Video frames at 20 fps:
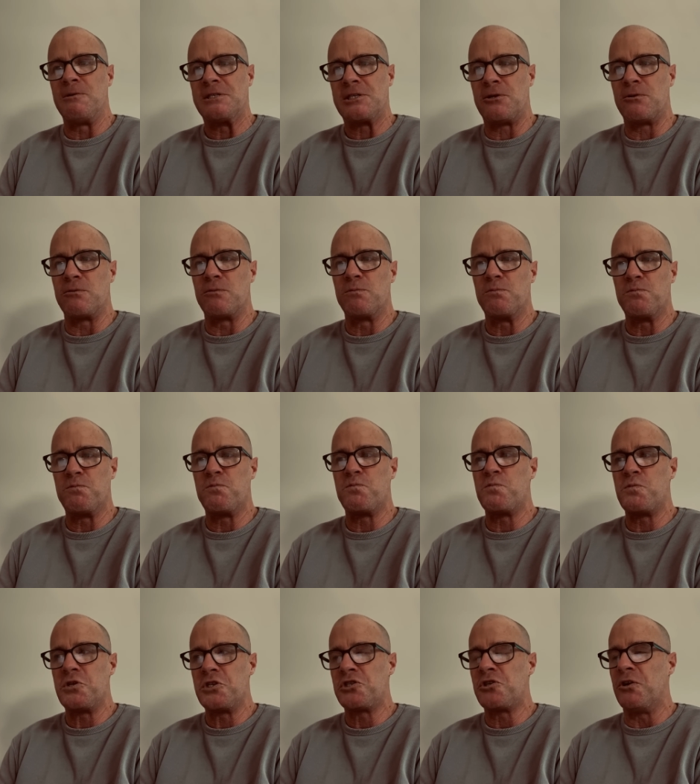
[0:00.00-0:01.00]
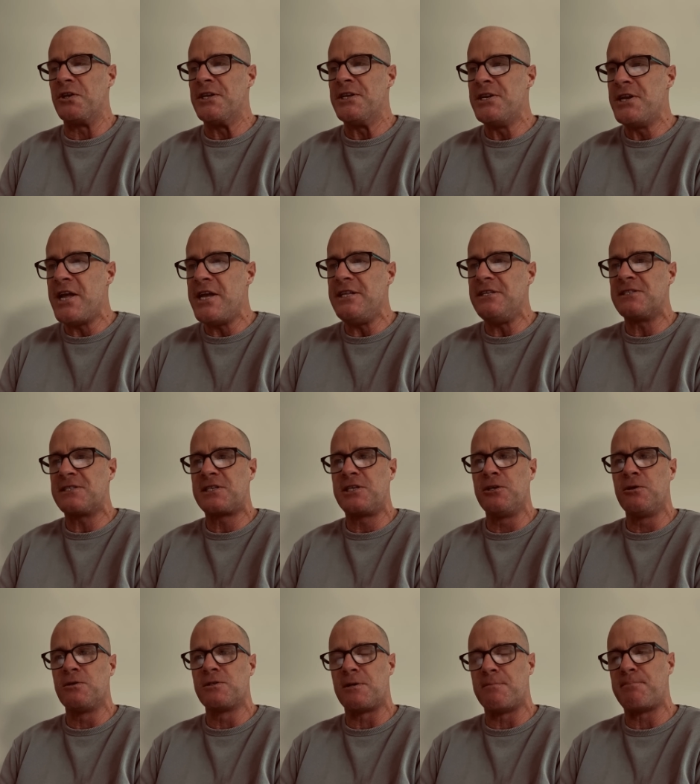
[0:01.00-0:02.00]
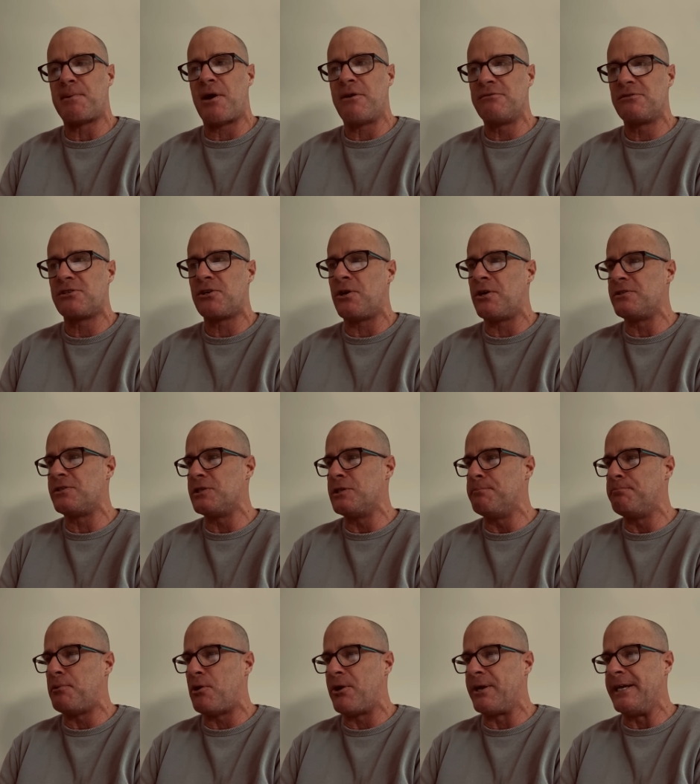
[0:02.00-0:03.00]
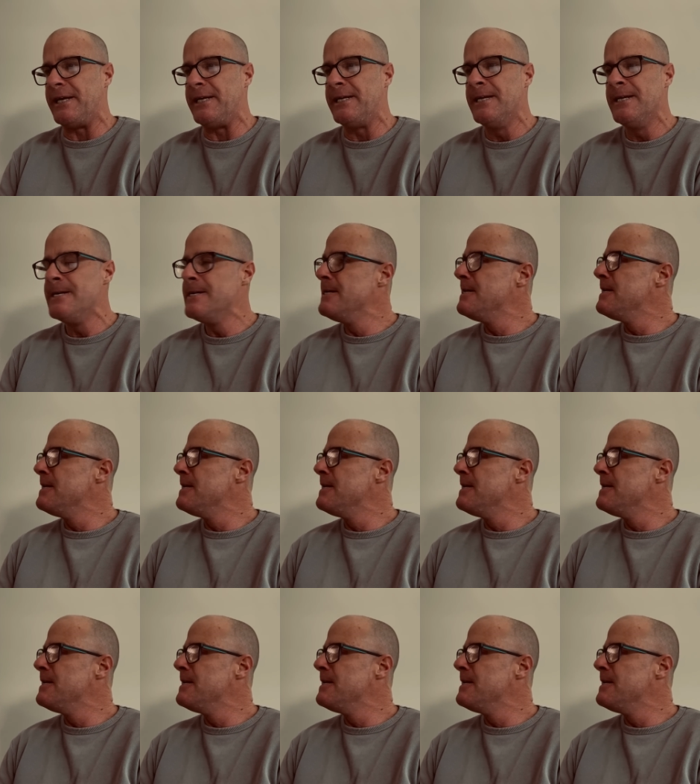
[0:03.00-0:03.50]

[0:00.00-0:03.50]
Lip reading: He's got neat skills on both sides of the body.